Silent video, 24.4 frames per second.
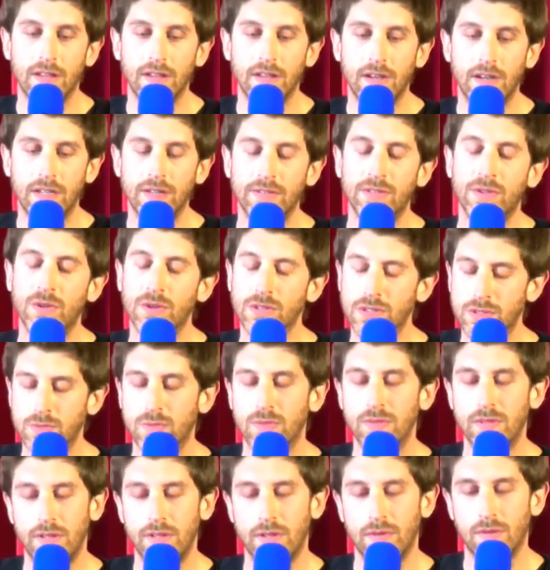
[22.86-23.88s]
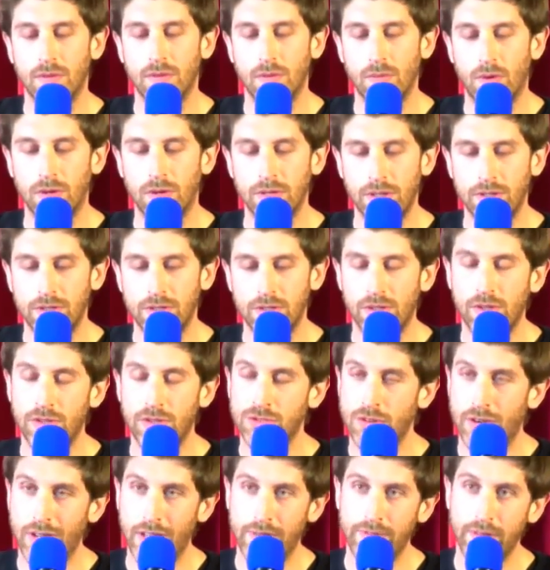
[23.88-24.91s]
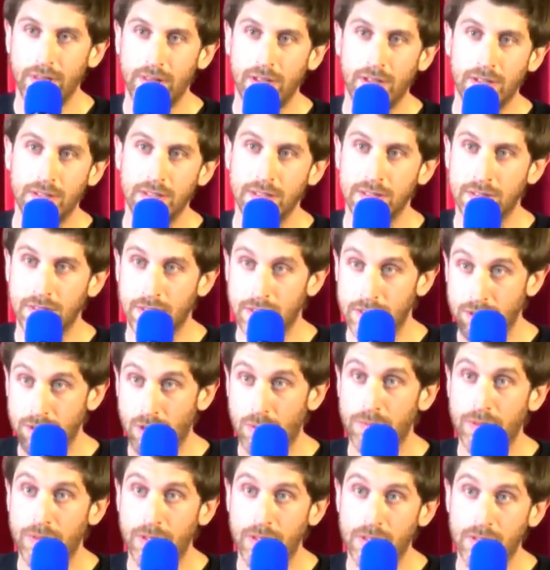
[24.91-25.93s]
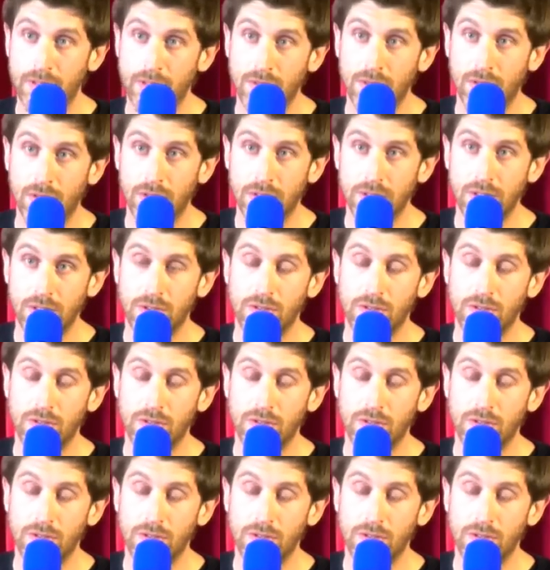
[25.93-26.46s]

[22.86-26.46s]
And of course, what you do, you try everything to stop these thoughts.